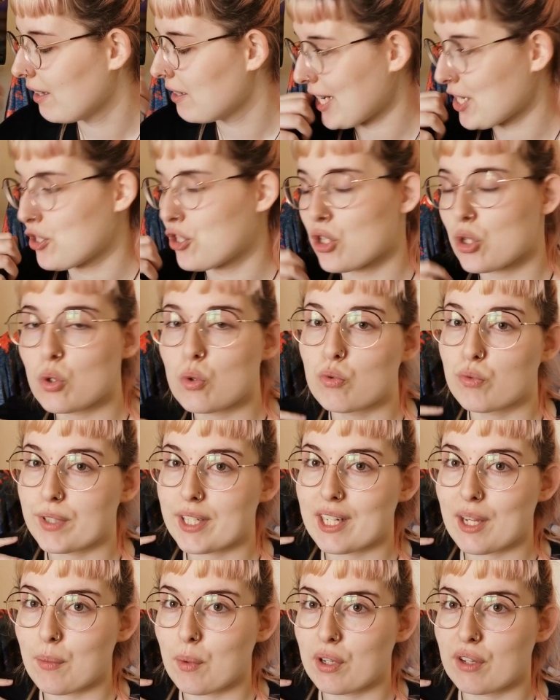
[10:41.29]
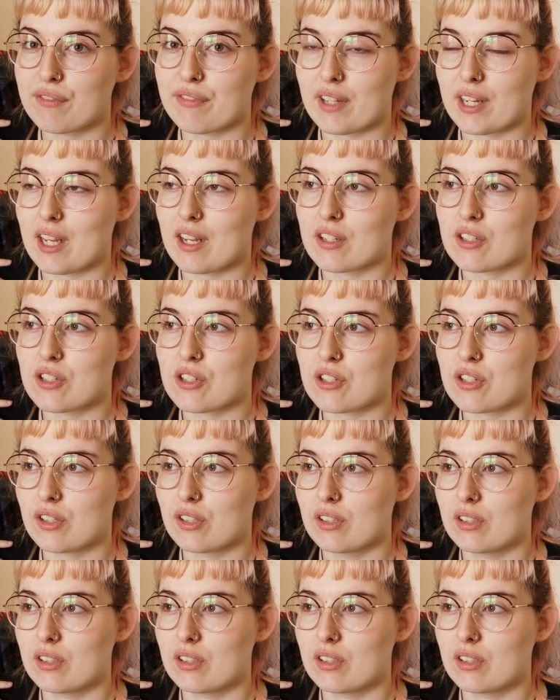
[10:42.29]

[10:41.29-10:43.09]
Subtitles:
I do really want to finish